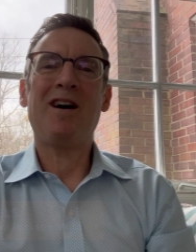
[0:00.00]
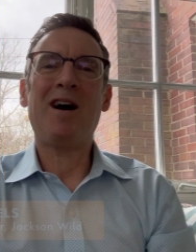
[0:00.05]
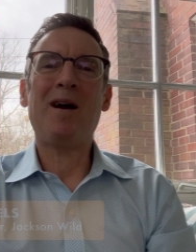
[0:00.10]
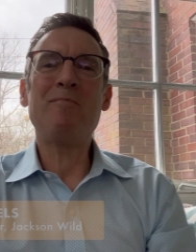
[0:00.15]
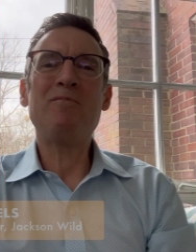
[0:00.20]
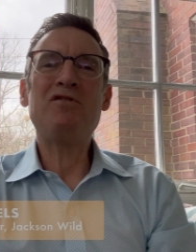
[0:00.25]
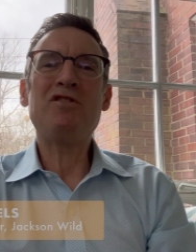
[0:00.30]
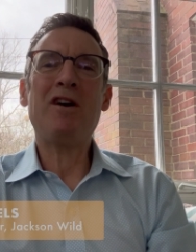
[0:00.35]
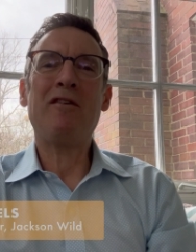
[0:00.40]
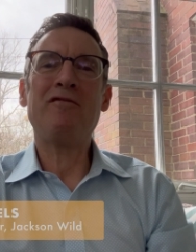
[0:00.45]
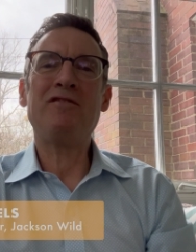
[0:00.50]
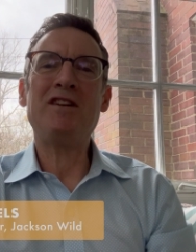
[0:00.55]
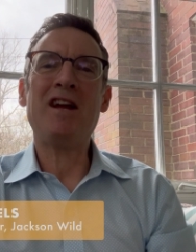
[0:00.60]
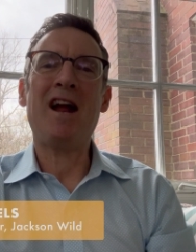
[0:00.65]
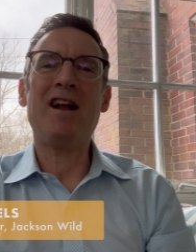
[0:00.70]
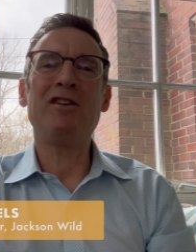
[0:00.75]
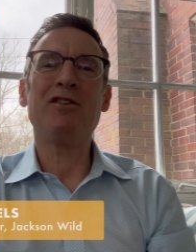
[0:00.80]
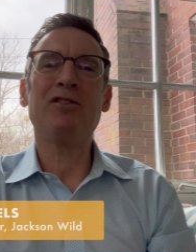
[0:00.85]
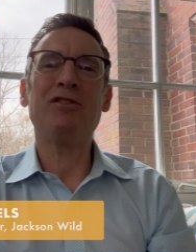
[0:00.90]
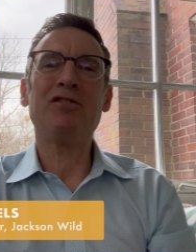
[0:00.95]
I'm Geoff
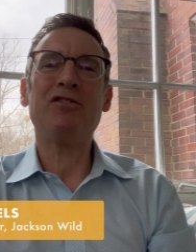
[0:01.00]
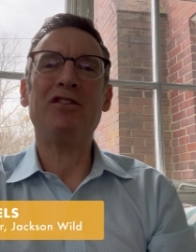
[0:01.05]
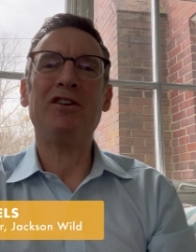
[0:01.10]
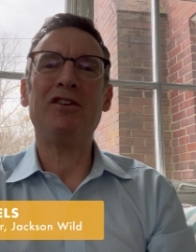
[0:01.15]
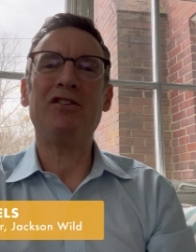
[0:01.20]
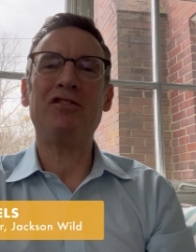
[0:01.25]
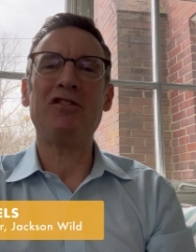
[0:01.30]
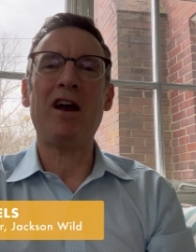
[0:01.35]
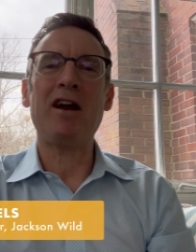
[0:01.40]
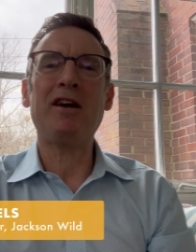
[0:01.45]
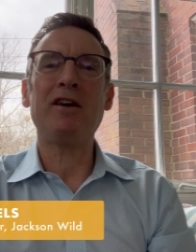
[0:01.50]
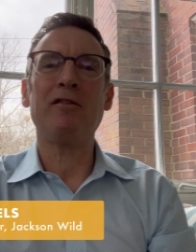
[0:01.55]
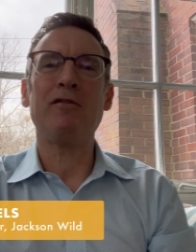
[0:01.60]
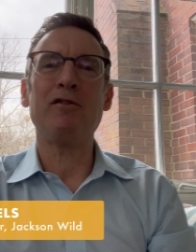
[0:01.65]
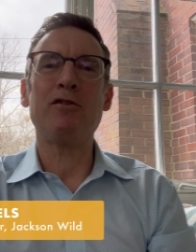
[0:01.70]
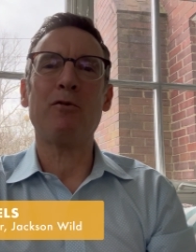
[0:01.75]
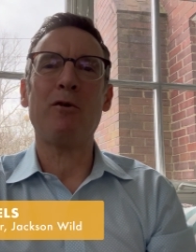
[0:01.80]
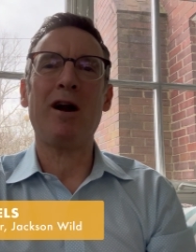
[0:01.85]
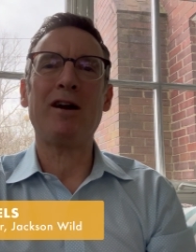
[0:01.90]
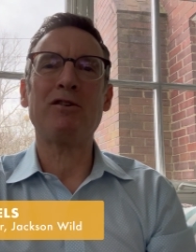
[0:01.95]
Daniels, Executive
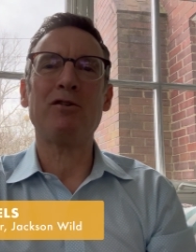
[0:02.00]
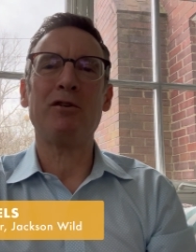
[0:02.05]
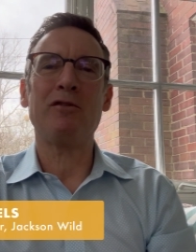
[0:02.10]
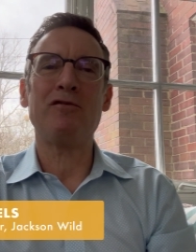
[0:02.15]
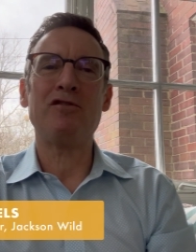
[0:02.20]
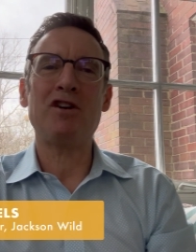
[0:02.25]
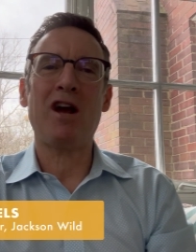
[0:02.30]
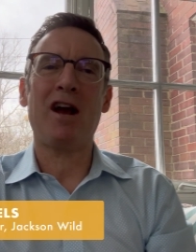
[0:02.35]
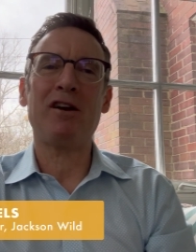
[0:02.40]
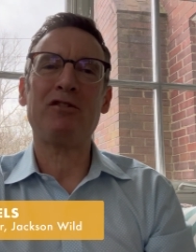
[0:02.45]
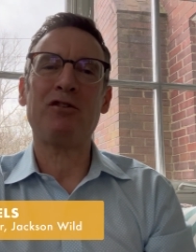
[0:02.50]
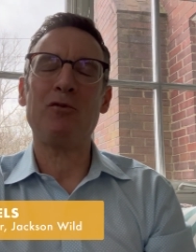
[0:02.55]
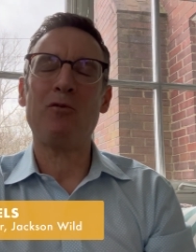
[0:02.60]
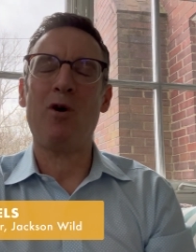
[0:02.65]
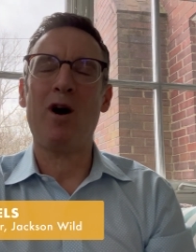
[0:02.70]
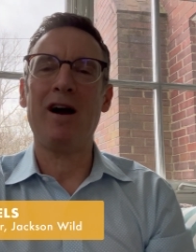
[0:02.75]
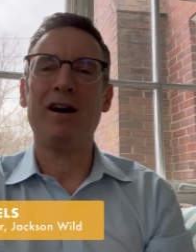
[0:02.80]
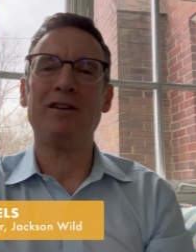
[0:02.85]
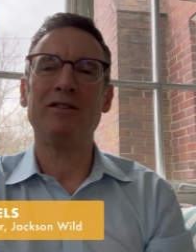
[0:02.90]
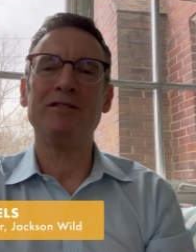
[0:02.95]
Director of Jackson
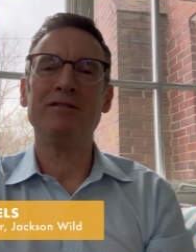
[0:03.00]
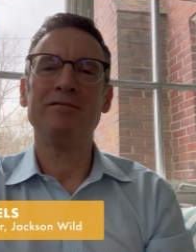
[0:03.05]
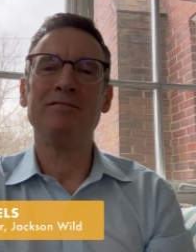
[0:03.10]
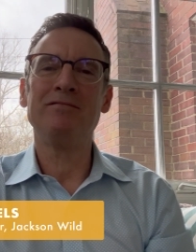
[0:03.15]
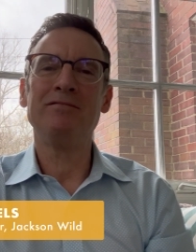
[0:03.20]
Wild.